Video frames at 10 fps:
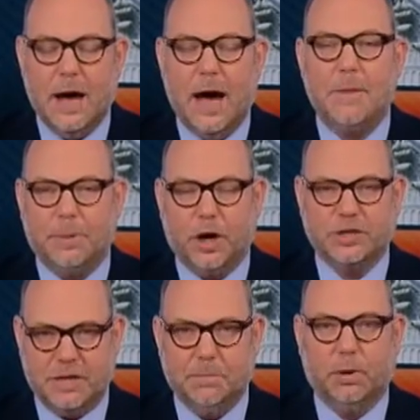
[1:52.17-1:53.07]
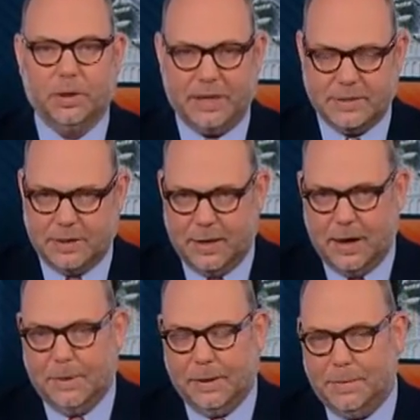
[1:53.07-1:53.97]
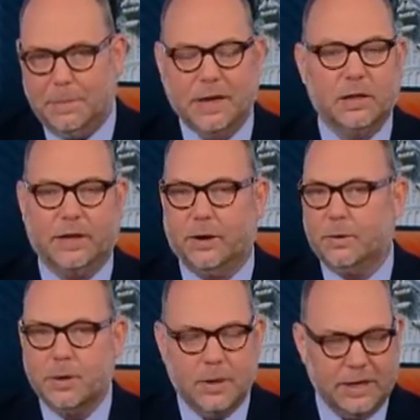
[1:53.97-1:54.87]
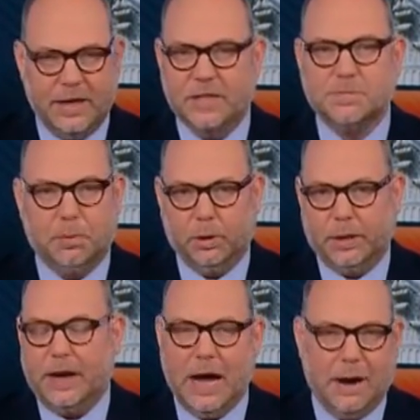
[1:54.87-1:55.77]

Not because he bullied. Let me be clear. Kids bully.